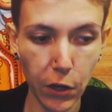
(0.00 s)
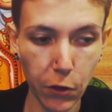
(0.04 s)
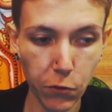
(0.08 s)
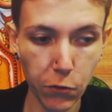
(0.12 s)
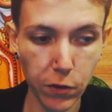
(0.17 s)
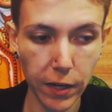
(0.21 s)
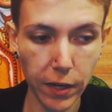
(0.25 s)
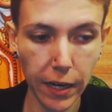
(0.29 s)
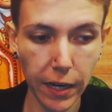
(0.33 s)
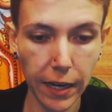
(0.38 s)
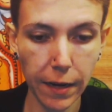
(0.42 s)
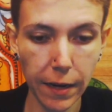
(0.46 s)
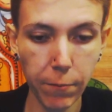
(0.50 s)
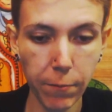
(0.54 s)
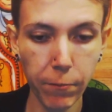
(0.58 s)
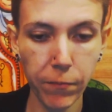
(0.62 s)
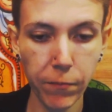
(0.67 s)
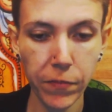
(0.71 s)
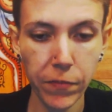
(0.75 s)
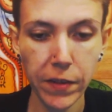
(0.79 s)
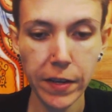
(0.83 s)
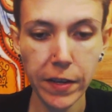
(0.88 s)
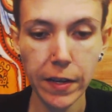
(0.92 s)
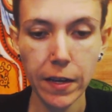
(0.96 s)
the code
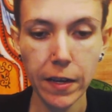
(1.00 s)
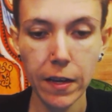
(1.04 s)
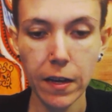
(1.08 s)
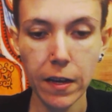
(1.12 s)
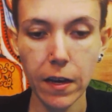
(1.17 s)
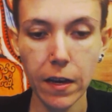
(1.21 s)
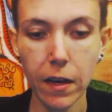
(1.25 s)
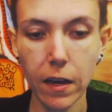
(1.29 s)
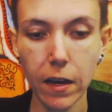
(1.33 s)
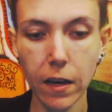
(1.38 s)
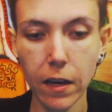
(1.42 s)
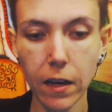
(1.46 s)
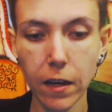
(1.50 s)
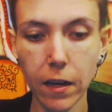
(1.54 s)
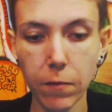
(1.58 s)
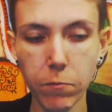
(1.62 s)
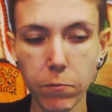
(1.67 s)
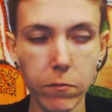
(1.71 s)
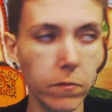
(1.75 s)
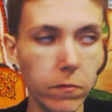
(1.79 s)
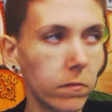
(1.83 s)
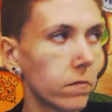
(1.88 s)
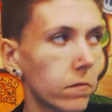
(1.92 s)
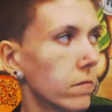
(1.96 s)
name.
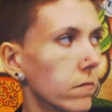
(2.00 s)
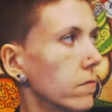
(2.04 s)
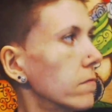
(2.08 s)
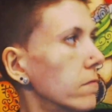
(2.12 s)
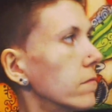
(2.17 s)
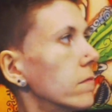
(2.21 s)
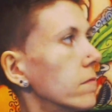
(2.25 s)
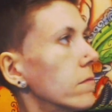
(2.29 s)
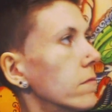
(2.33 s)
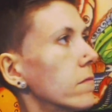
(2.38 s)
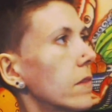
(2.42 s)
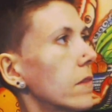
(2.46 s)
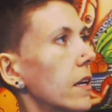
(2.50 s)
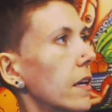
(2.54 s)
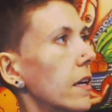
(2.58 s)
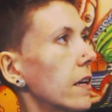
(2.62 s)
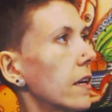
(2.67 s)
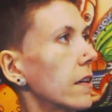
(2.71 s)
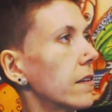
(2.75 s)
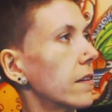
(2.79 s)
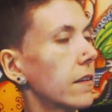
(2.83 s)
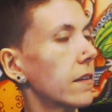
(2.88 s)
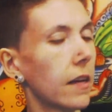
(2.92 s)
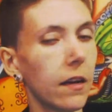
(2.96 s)
And
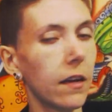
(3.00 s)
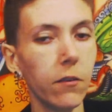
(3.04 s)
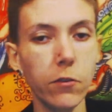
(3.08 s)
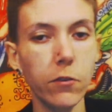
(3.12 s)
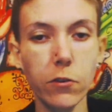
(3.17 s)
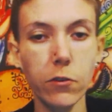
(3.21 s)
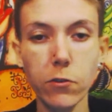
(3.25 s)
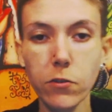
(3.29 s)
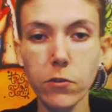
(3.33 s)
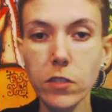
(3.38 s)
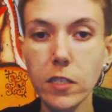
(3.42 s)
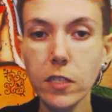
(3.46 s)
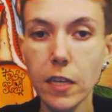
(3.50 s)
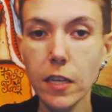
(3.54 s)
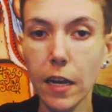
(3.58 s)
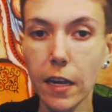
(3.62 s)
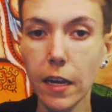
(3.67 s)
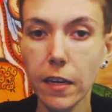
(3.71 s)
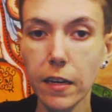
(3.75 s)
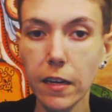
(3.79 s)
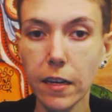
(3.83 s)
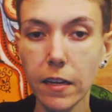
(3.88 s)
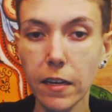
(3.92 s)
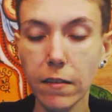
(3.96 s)
now they're
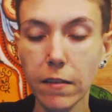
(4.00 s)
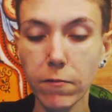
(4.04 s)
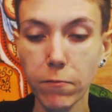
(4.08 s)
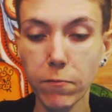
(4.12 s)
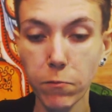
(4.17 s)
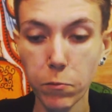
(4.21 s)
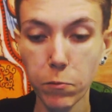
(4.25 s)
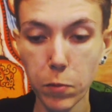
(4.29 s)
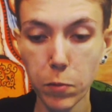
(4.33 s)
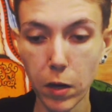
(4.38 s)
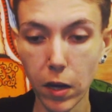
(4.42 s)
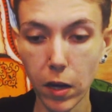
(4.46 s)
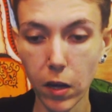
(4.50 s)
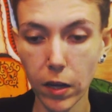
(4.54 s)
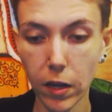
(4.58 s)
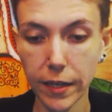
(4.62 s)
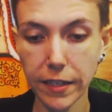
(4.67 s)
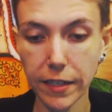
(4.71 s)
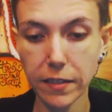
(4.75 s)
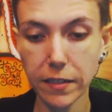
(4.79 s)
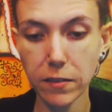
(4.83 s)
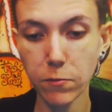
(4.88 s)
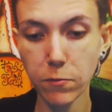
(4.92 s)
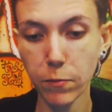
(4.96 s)
standing
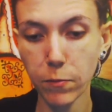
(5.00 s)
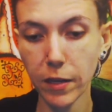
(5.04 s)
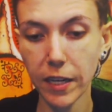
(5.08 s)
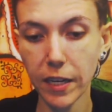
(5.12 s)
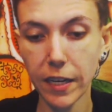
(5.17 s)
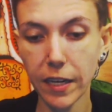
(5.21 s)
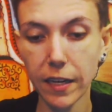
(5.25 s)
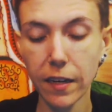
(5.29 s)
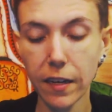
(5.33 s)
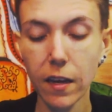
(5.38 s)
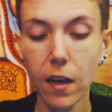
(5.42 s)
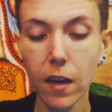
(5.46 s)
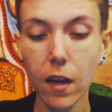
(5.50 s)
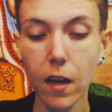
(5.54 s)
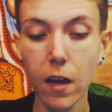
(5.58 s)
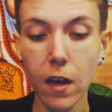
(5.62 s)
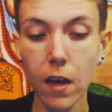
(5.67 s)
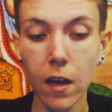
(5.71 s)
behind me.